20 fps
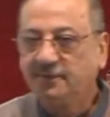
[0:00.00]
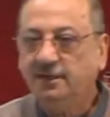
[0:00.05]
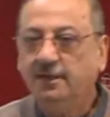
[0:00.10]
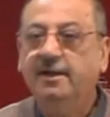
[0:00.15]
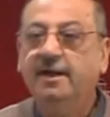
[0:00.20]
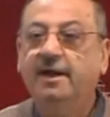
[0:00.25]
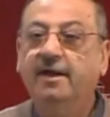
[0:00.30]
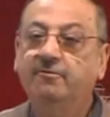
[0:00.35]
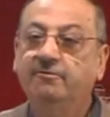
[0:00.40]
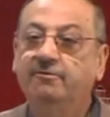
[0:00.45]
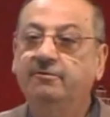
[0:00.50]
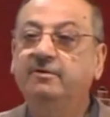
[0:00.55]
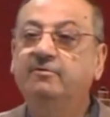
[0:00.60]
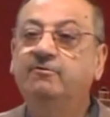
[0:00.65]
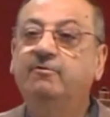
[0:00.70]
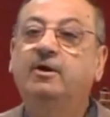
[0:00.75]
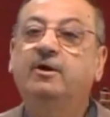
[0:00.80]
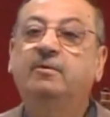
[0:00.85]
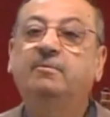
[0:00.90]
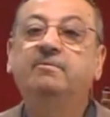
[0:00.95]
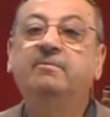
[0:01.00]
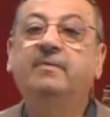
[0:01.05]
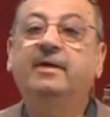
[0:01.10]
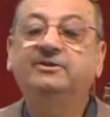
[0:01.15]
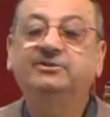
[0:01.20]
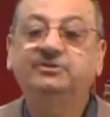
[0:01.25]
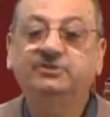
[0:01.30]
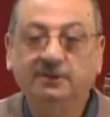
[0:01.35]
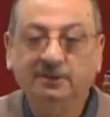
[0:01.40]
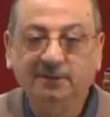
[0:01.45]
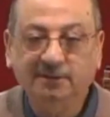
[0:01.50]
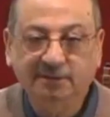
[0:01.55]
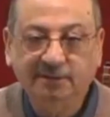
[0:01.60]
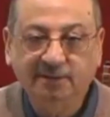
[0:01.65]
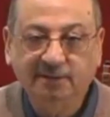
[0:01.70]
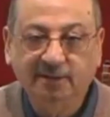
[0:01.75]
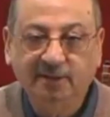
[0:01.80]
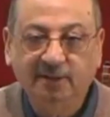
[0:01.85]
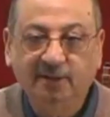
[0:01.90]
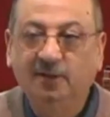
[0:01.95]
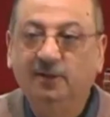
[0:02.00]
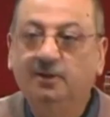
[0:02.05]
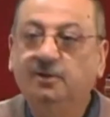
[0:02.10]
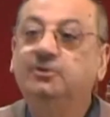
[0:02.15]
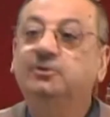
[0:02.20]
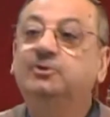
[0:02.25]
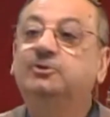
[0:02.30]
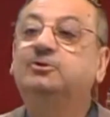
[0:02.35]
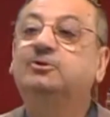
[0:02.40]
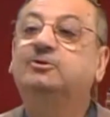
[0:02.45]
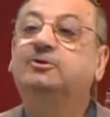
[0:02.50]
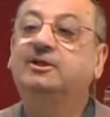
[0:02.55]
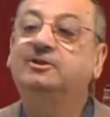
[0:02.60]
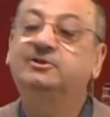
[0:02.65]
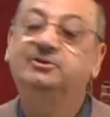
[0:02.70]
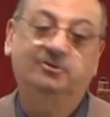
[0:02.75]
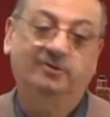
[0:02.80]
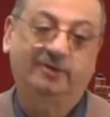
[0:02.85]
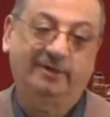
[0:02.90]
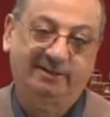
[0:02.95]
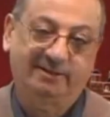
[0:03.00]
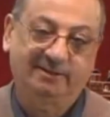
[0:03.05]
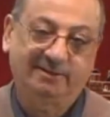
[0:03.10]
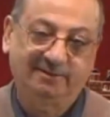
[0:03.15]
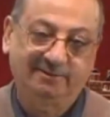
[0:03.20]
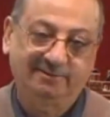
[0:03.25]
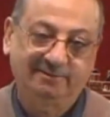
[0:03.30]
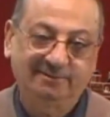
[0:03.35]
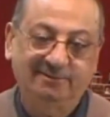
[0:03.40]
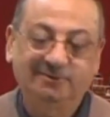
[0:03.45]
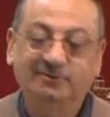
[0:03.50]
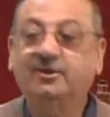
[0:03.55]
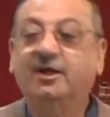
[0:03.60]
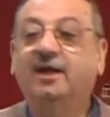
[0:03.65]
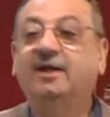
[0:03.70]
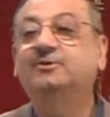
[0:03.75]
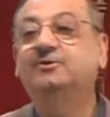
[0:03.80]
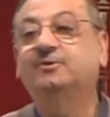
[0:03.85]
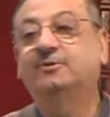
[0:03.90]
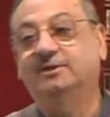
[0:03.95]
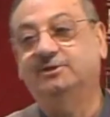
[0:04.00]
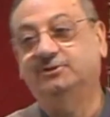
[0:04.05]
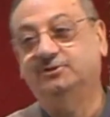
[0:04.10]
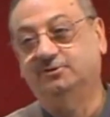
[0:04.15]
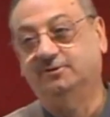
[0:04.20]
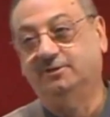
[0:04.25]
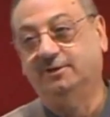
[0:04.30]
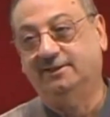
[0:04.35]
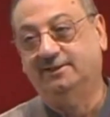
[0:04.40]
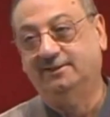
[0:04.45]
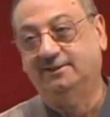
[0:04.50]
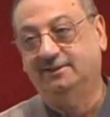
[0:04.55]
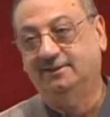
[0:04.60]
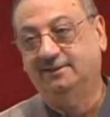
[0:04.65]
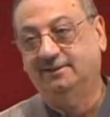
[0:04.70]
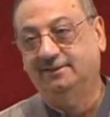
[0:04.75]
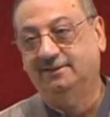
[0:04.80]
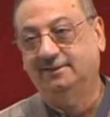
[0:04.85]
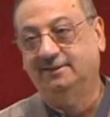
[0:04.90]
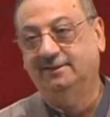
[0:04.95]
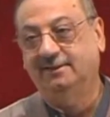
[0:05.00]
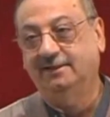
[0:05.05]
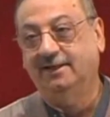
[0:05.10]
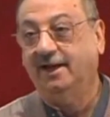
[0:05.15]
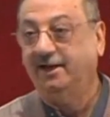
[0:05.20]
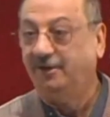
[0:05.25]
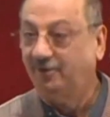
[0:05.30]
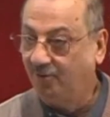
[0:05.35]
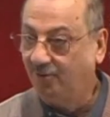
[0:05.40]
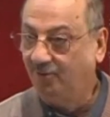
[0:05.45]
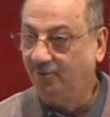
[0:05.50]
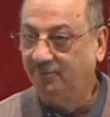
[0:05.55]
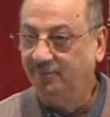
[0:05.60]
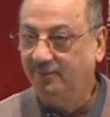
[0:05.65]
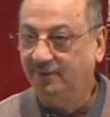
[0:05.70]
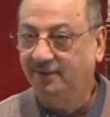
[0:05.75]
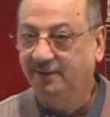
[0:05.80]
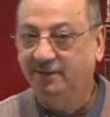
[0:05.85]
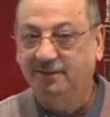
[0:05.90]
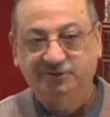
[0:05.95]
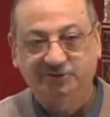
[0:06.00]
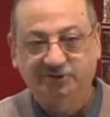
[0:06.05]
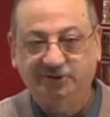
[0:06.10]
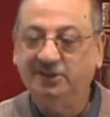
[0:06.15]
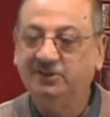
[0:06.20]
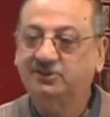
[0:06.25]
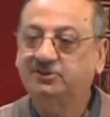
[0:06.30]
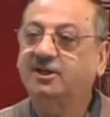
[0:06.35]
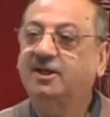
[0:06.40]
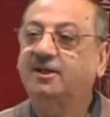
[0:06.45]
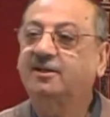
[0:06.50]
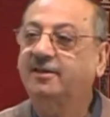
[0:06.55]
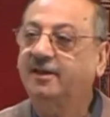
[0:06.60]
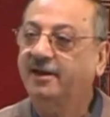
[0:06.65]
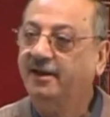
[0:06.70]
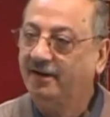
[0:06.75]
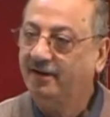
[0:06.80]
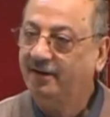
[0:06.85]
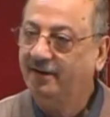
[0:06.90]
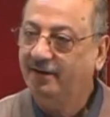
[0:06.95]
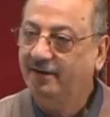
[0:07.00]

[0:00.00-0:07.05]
Every verb mentioned, you should conjugate. Try to conjugate at home. Sheets are there.